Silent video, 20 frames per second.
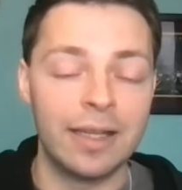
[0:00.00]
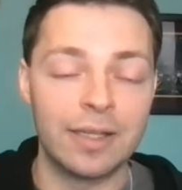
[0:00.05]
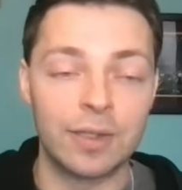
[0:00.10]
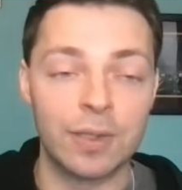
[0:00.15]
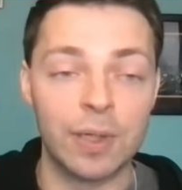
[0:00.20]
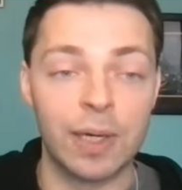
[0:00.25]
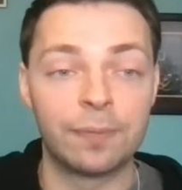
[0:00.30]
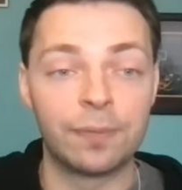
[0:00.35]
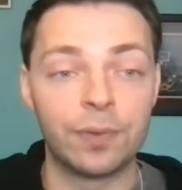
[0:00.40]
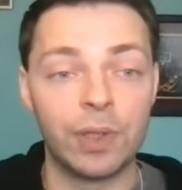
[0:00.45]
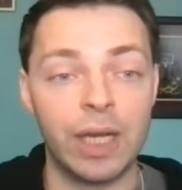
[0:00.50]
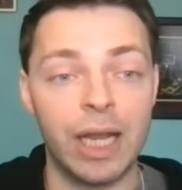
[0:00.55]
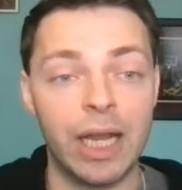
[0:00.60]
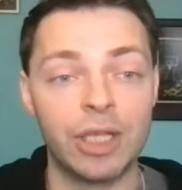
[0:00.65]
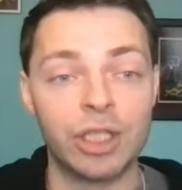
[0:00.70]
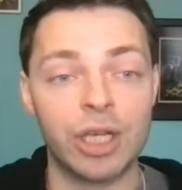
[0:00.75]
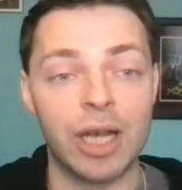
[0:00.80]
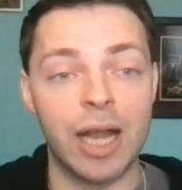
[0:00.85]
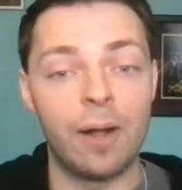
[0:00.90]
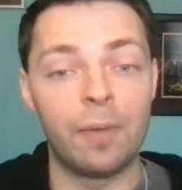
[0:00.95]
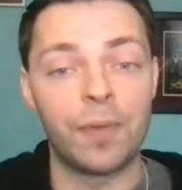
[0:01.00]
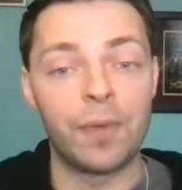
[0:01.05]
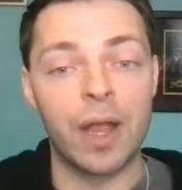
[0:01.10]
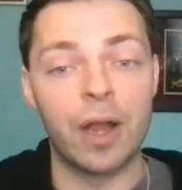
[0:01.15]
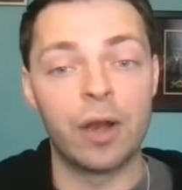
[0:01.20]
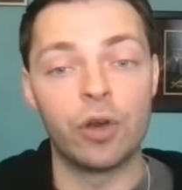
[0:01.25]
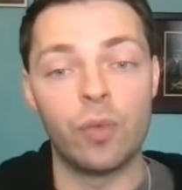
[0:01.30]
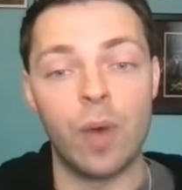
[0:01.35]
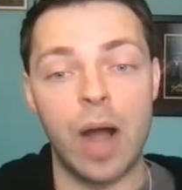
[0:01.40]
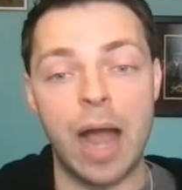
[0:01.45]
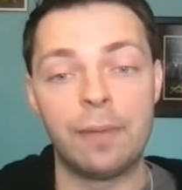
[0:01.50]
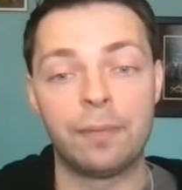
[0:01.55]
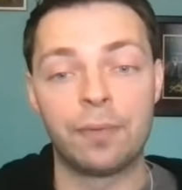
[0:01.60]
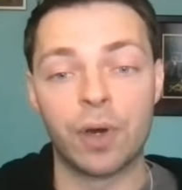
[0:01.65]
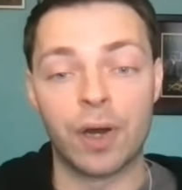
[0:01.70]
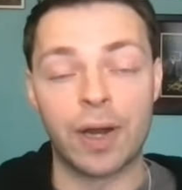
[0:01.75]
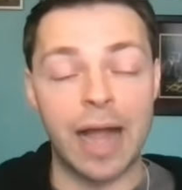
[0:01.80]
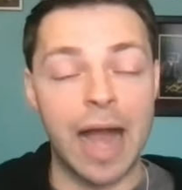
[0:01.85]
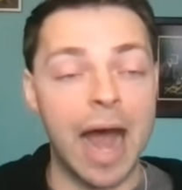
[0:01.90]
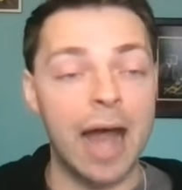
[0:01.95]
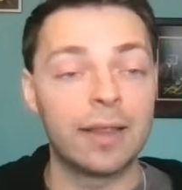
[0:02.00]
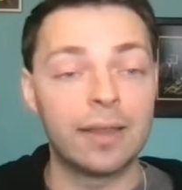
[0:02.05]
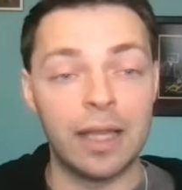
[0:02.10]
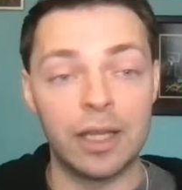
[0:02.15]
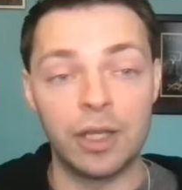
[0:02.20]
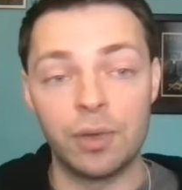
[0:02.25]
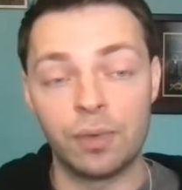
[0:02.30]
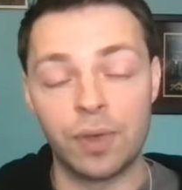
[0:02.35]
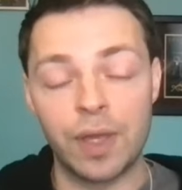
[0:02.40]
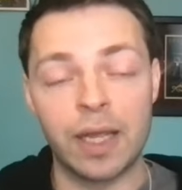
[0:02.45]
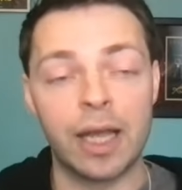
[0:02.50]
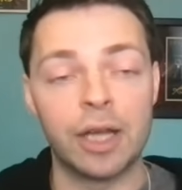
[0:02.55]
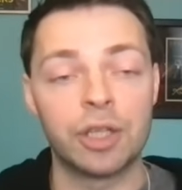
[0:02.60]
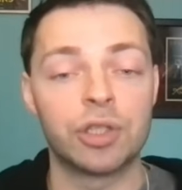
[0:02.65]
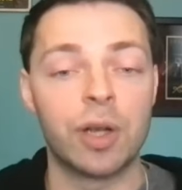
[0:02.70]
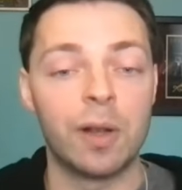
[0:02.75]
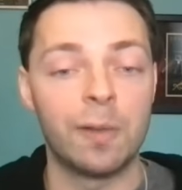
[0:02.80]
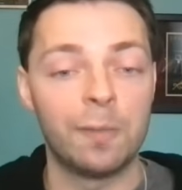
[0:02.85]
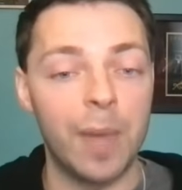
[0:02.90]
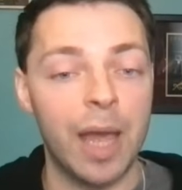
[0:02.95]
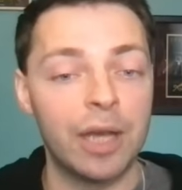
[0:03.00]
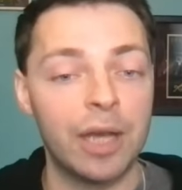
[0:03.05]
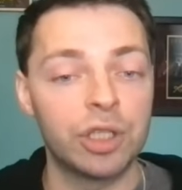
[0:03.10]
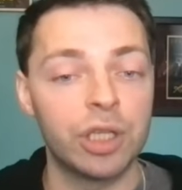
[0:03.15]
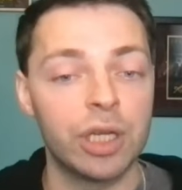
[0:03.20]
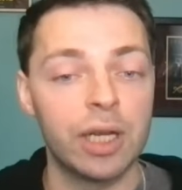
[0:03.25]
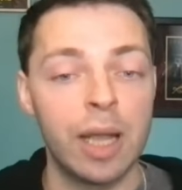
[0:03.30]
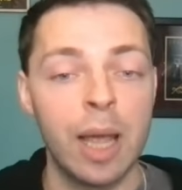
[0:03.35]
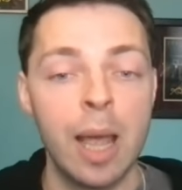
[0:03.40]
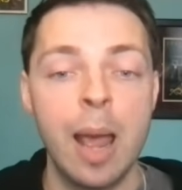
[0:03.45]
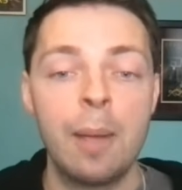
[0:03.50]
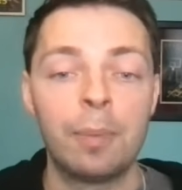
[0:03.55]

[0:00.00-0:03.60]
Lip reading: Is there a free agent out there who I forgot that you think I should have mentioned?